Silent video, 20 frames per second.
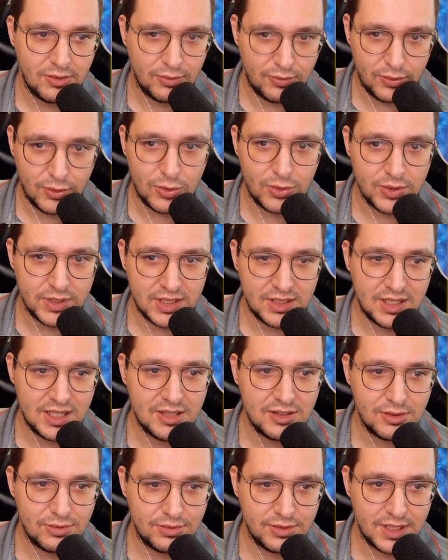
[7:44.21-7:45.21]
folder in the
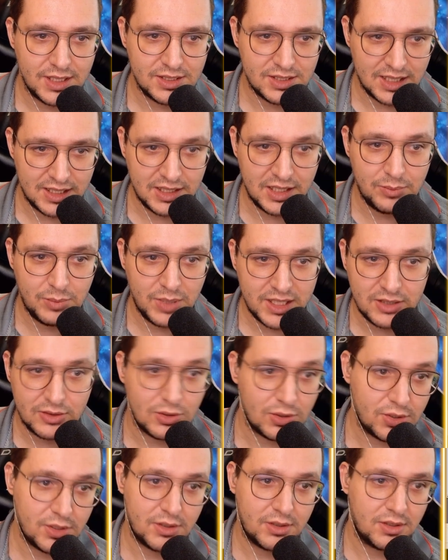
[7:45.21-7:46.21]
interface and then make
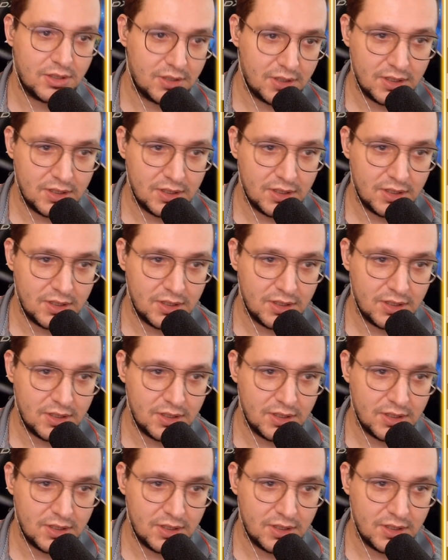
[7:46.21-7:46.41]
another